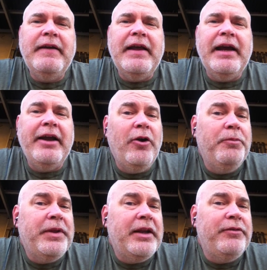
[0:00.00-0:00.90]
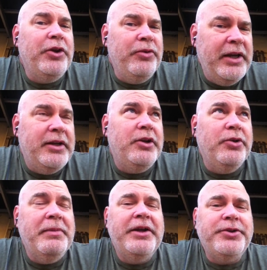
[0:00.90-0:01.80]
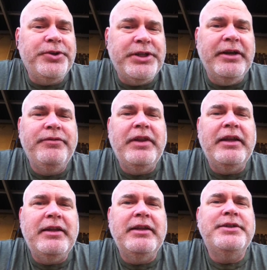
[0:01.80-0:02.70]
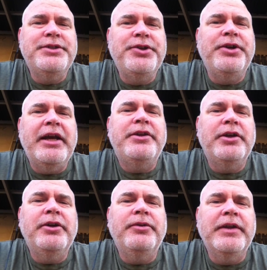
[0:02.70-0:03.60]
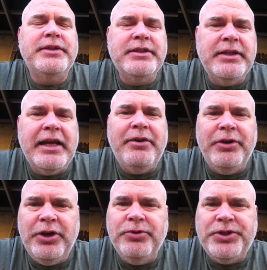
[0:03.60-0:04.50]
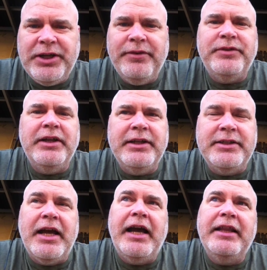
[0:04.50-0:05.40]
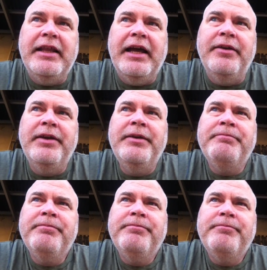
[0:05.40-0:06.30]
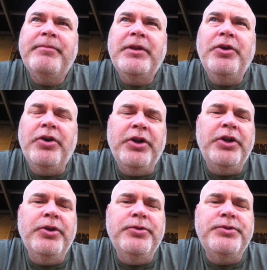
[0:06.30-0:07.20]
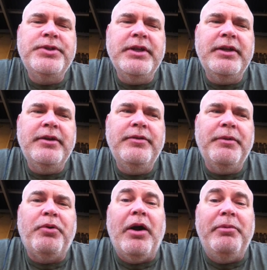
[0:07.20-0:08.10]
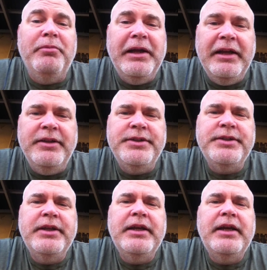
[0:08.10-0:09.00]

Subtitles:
And I hope that if you need to do a major shift, that this is your day too. This is a day when you shift to decide that you're going to use the proper means